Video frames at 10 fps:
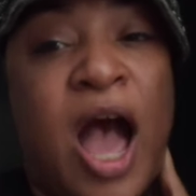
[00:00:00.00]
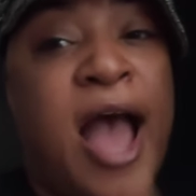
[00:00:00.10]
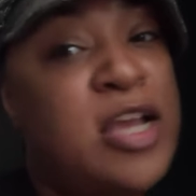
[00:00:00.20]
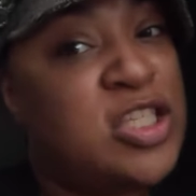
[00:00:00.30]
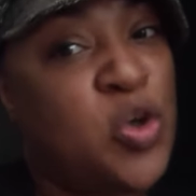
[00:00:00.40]

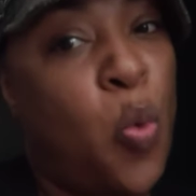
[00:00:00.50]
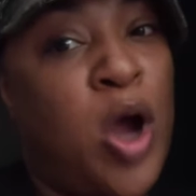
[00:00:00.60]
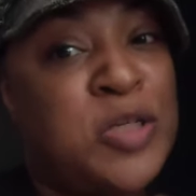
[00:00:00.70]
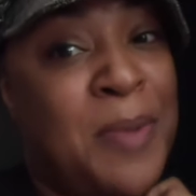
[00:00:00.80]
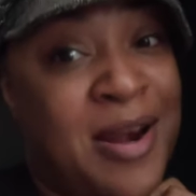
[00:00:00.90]
I used to
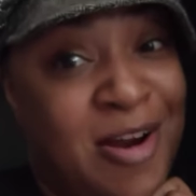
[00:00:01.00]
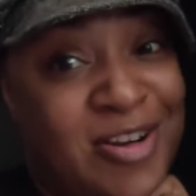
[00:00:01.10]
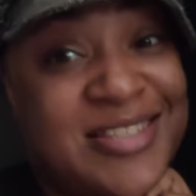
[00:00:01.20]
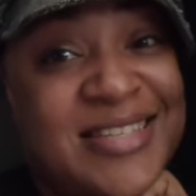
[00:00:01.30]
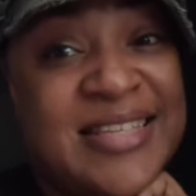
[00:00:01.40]
watch my
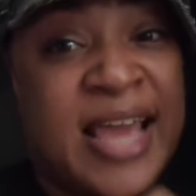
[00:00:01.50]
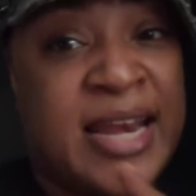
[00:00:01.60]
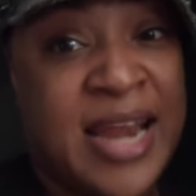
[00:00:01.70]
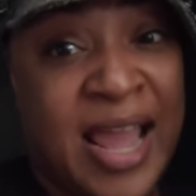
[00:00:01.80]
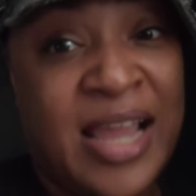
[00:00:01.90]
narcissist
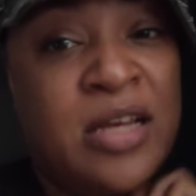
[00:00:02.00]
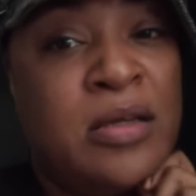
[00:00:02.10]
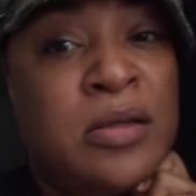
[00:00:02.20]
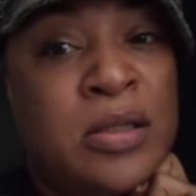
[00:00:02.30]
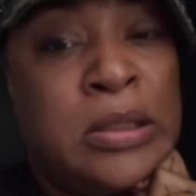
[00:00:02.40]
at night.
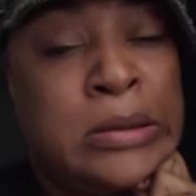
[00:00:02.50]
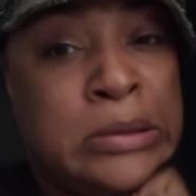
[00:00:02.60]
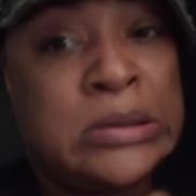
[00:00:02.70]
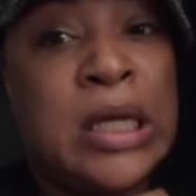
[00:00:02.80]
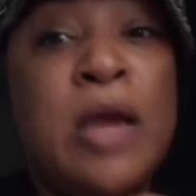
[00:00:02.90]

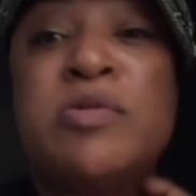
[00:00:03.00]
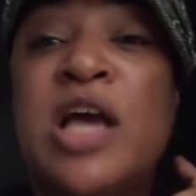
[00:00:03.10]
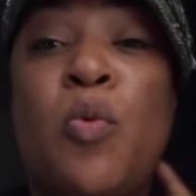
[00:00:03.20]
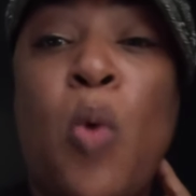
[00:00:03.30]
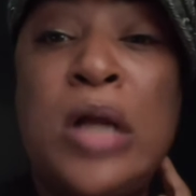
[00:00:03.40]
It was
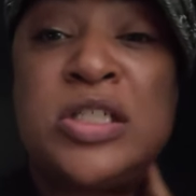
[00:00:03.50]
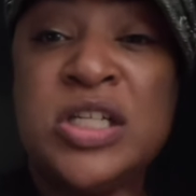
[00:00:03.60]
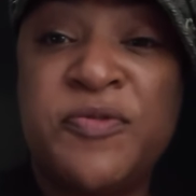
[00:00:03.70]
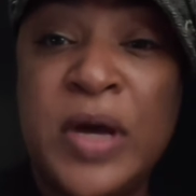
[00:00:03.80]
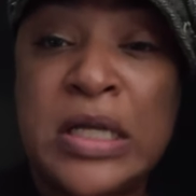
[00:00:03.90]
like watching
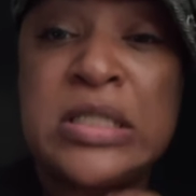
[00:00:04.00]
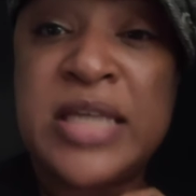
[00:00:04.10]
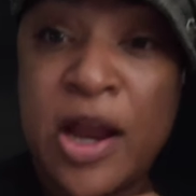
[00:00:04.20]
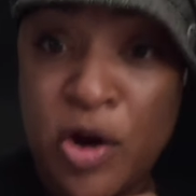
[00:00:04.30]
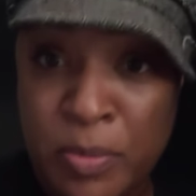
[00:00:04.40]
a fucking
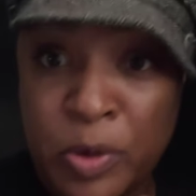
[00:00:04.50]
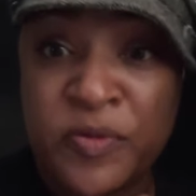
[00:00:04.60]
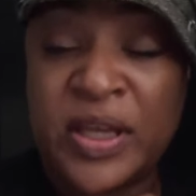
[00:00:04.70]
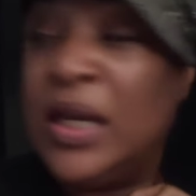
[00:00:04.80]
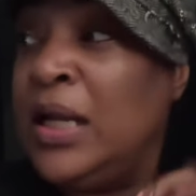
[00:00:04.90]
scary
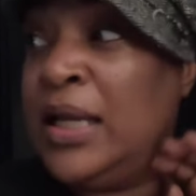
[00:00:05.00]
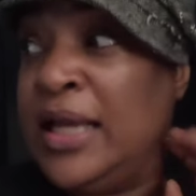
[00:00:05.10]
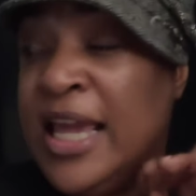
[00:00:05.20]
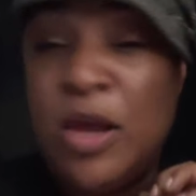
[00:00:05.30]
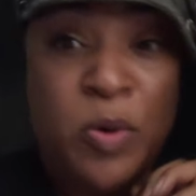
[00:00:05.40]
movie.
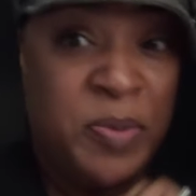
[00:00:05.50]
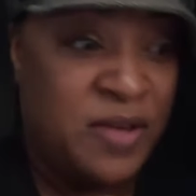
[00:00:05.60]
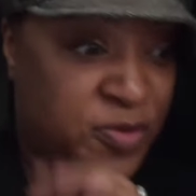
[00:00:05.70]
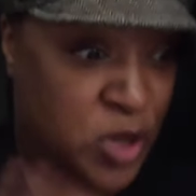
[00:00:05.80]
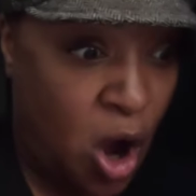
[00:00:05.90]
He would
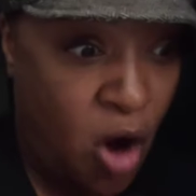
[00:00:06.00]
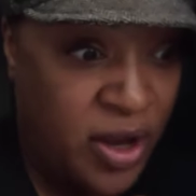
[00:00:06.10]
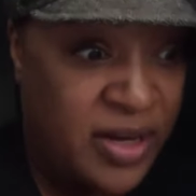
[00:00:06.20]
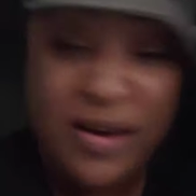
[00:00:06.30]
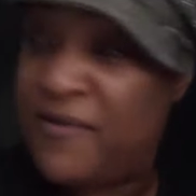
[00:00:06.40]
be
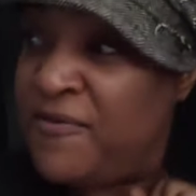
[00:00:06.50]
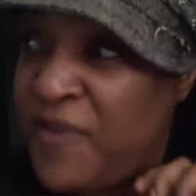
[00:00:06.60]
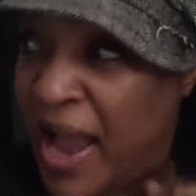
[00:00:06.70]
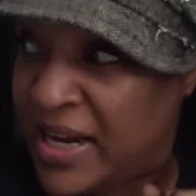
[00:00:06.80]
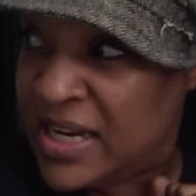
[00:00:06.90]
talking,
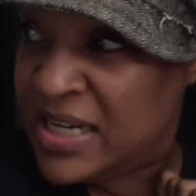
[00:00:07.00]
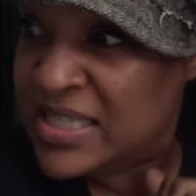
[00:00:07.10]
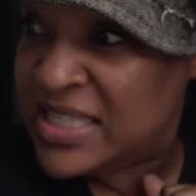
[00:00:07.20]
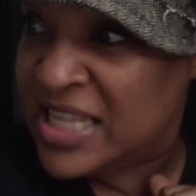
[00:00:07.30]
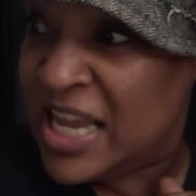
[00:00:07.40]
fighting in
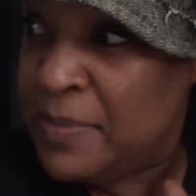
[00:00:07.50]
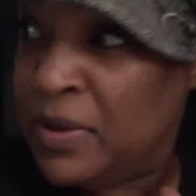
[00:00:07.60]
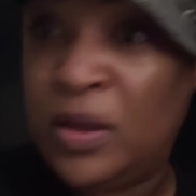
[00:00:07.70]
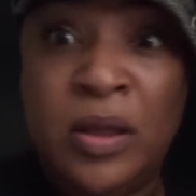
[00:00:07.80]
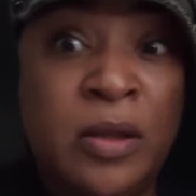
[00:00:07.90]
his
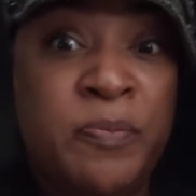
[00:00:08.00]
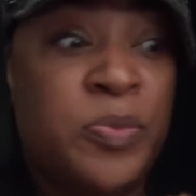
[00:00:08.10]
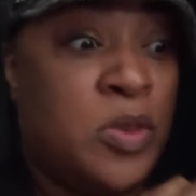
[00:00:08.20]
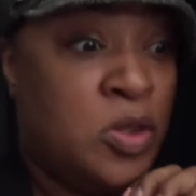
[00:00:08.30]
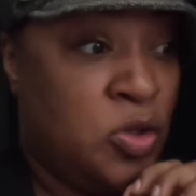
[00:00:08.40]
sleep,
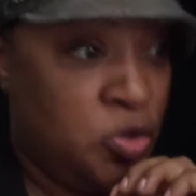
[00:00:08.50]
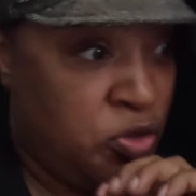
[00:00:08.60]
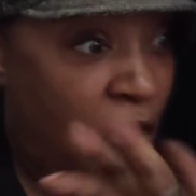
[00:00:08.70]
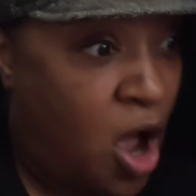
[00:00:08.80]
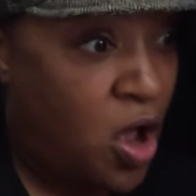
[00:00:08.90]

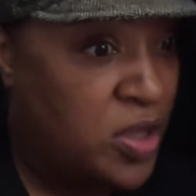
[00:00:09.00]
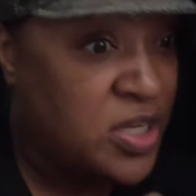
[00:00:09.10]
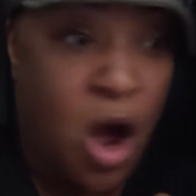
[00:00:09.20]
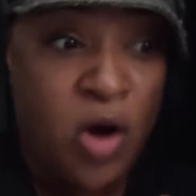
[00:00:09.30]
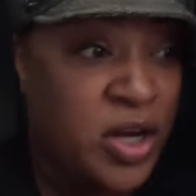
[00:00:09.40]
talk,
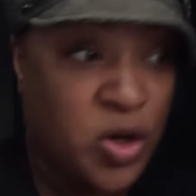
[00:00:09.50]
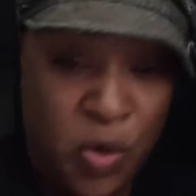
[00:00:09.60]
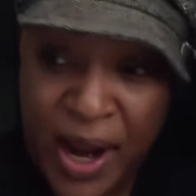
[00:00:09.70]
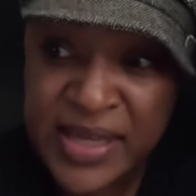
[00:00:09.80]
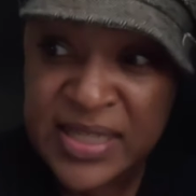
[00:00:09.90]
talking
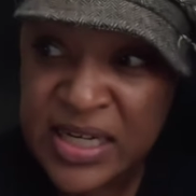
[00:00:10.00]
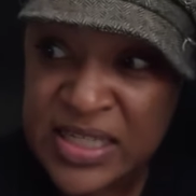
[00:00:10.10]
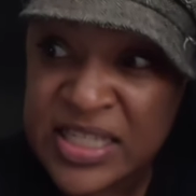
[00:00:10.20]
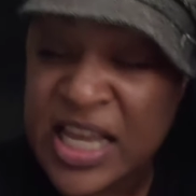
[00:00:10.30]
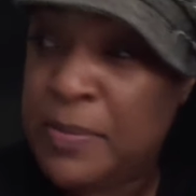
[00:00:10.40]
crazy in
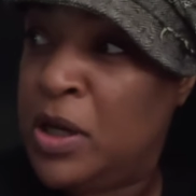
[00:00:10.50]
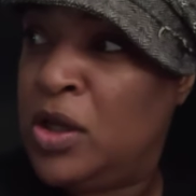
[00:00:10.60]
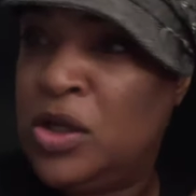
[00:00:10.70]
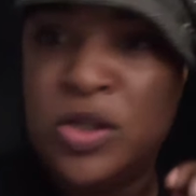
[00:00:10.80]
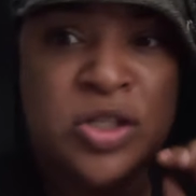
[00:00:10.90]
his sleep,
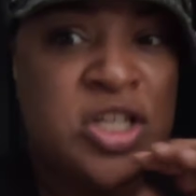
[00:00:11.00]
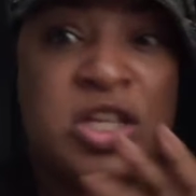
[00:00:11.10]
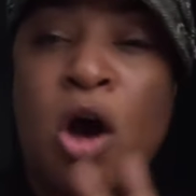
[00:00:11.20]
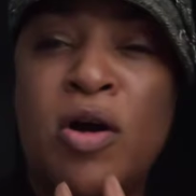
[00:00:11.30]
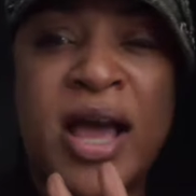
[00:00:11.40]

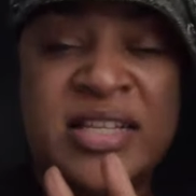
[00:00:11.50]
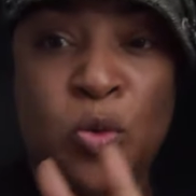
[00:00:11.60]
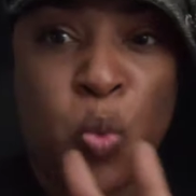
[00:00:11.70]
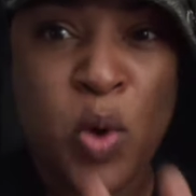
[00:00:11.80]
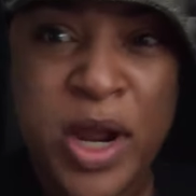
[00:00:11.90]
just all kinds
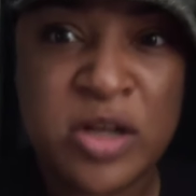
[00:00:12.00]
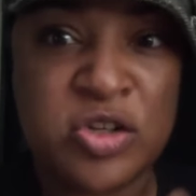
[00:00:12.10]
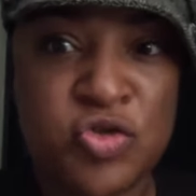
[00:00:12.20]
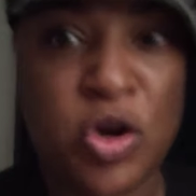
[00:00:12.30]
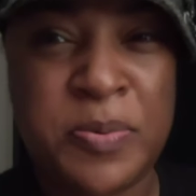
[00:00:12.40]
of weird
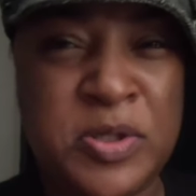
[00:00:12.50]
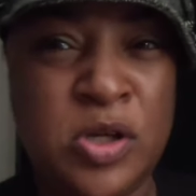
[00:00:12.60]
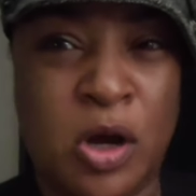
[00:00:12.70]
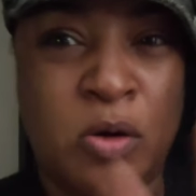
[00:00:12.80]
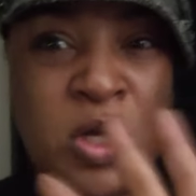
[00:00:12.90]
destruction,
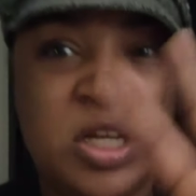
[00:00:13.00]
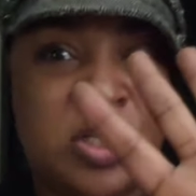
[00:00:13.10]
you know,